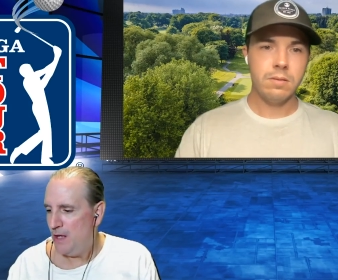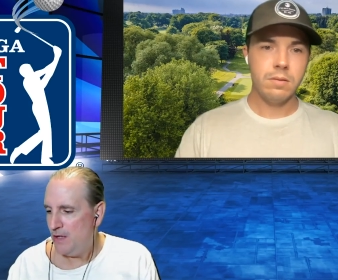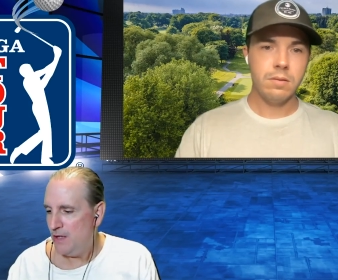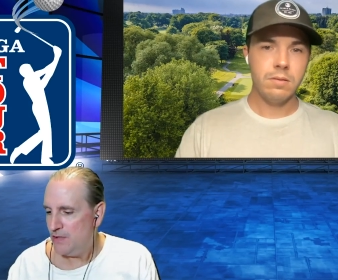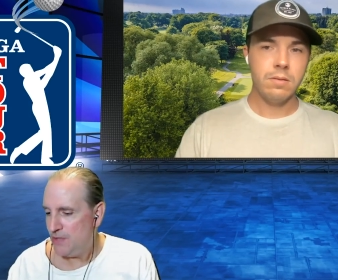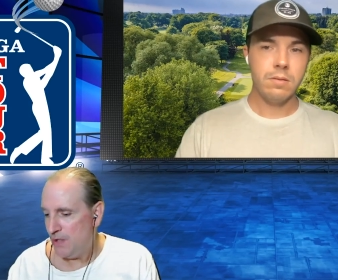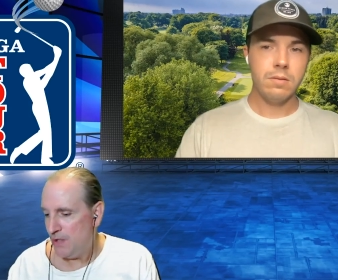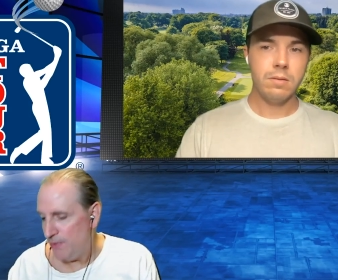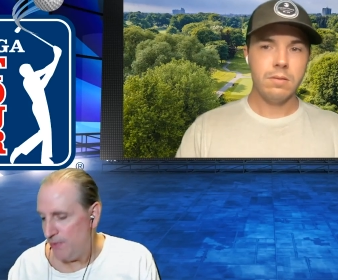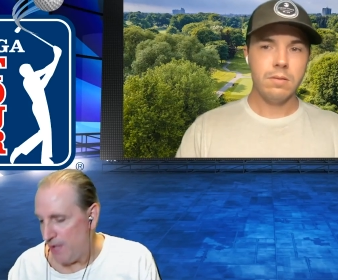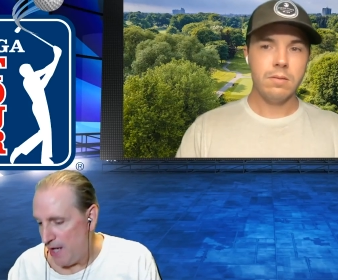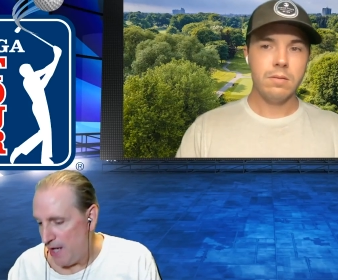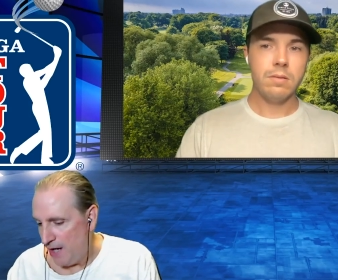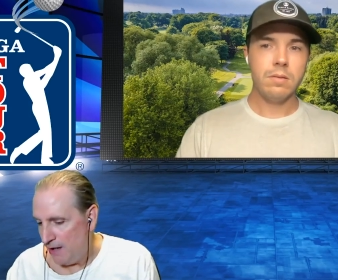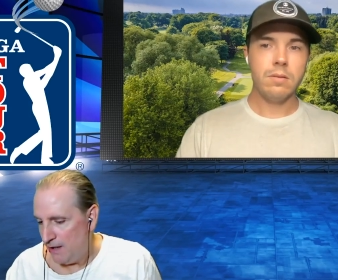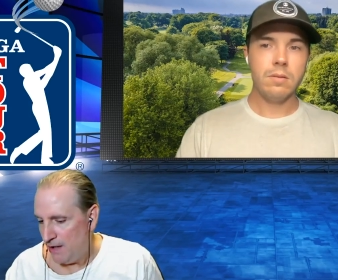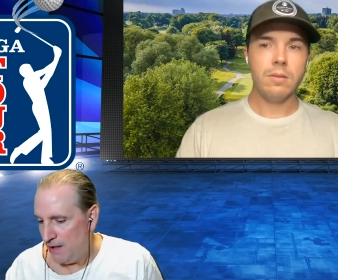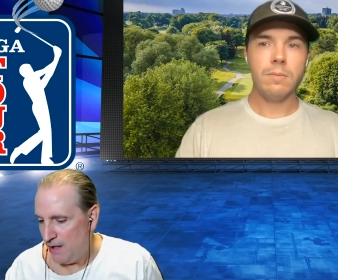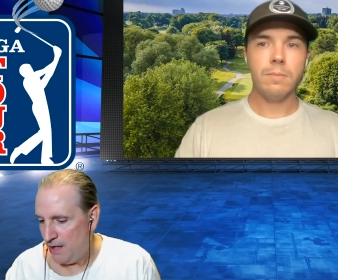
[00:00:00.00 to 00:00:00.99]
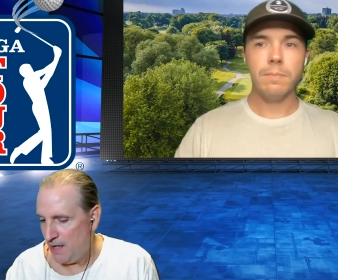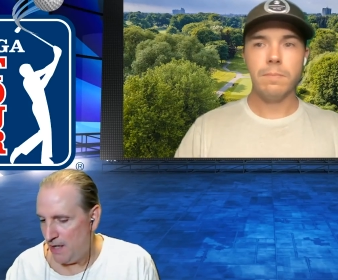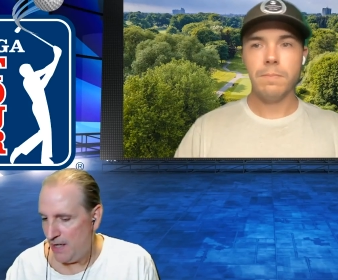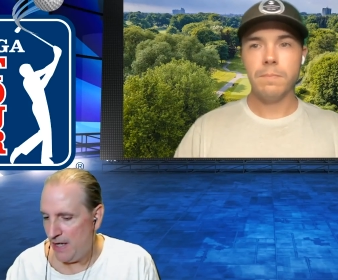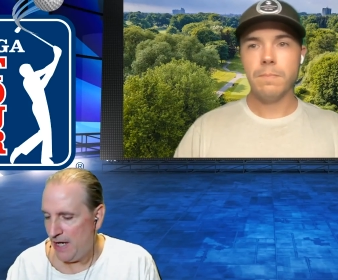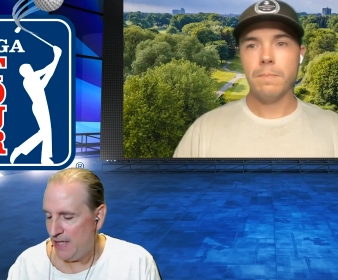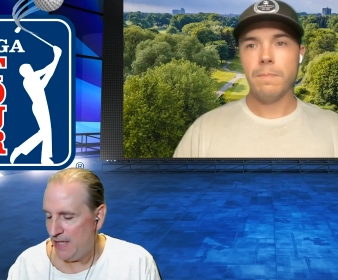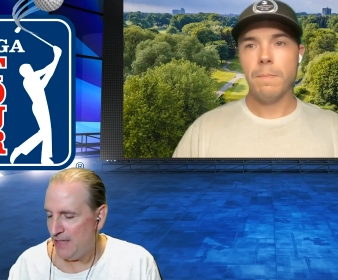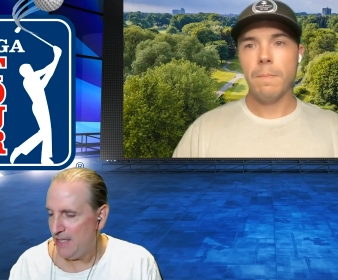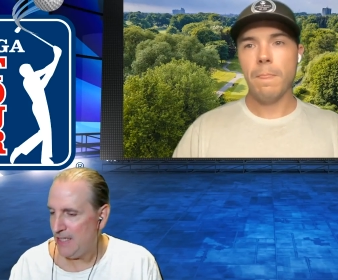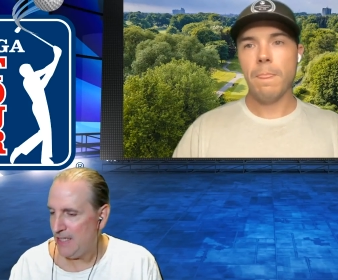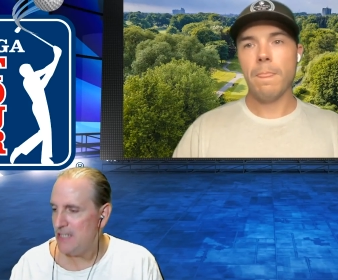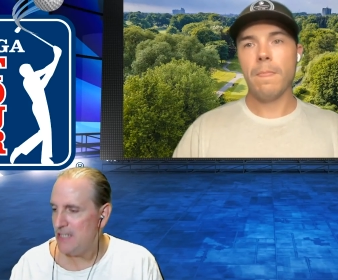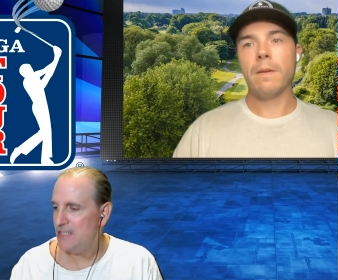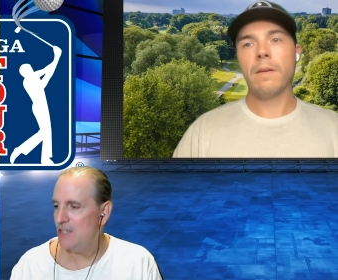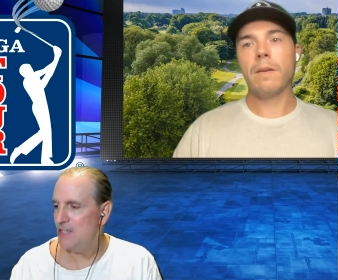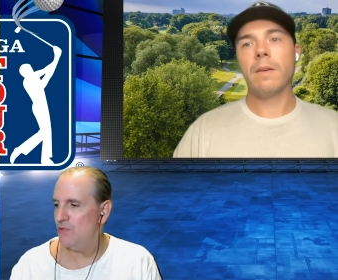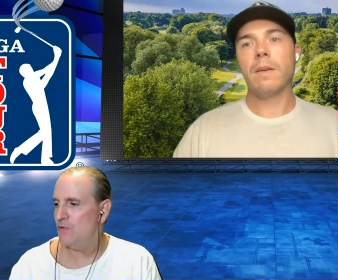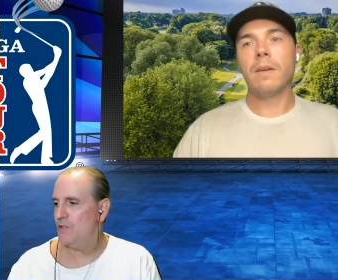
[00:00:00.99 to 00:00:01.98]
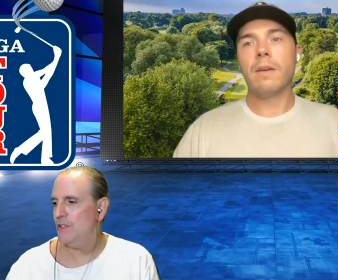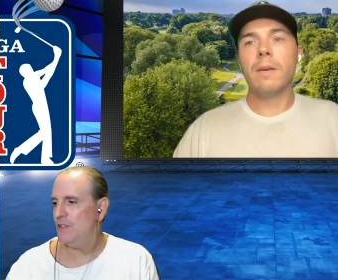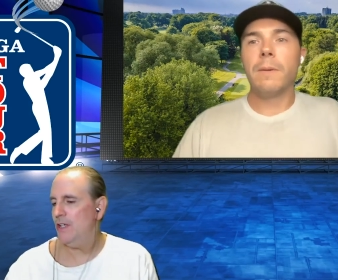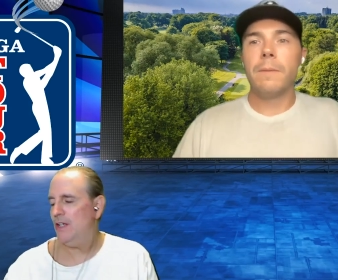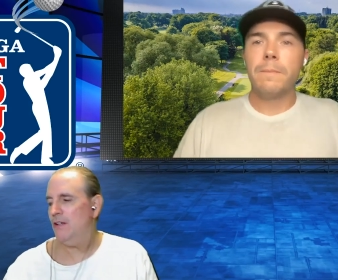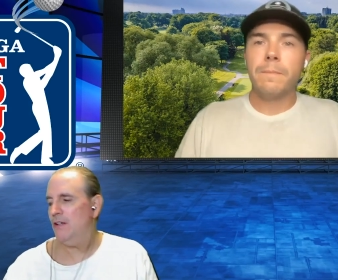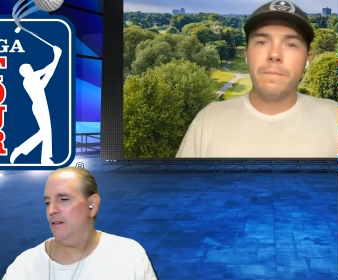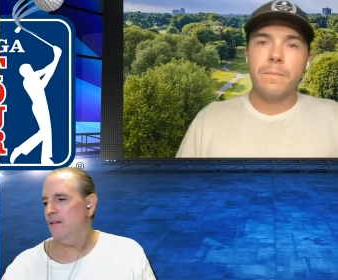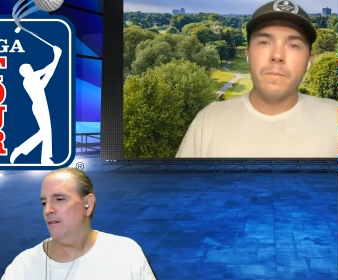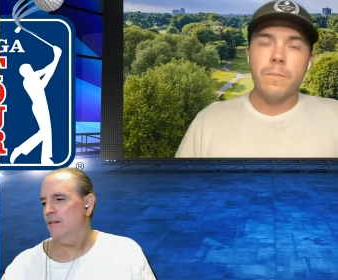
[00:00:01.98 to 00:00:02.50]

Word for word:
Speaker 1: So yeah, uh, I think he's interesting.